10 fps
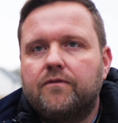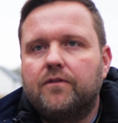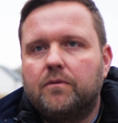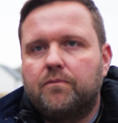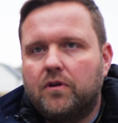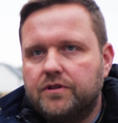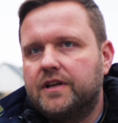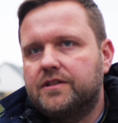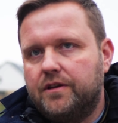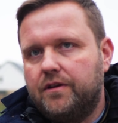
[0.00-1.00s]
for the
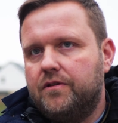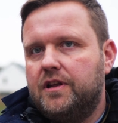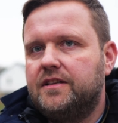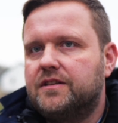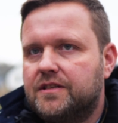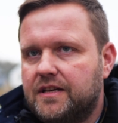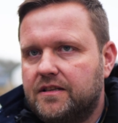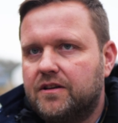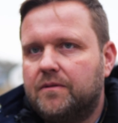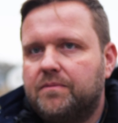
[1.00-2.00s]
projects that you need to
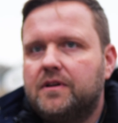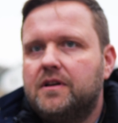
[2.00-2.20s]
set up.